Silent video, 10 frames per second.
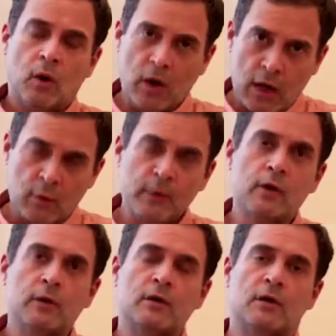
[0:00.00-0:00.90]
Or are
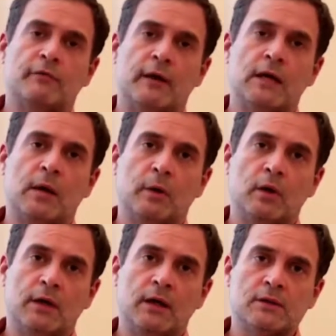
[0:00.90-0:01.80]
we going to define our
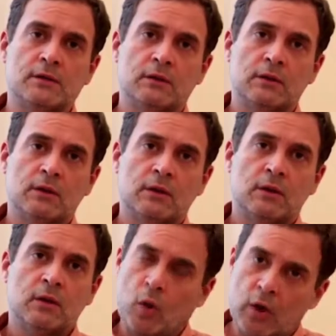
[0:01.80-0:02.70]
politics
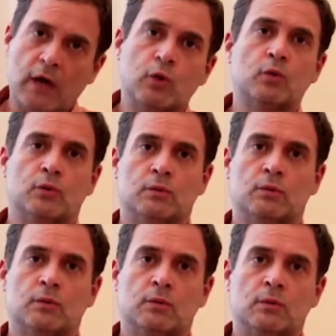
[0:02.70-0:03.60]
on our own?
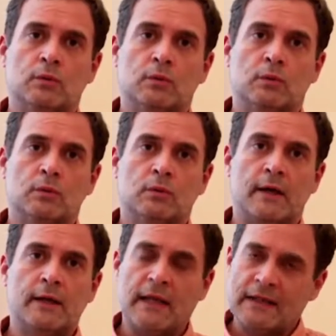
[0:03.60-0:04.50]

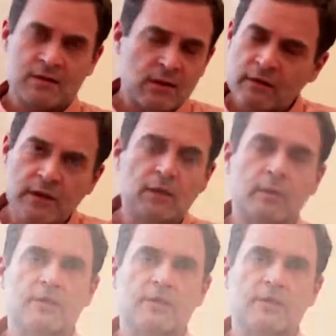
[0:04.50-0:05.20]
Right? That's the real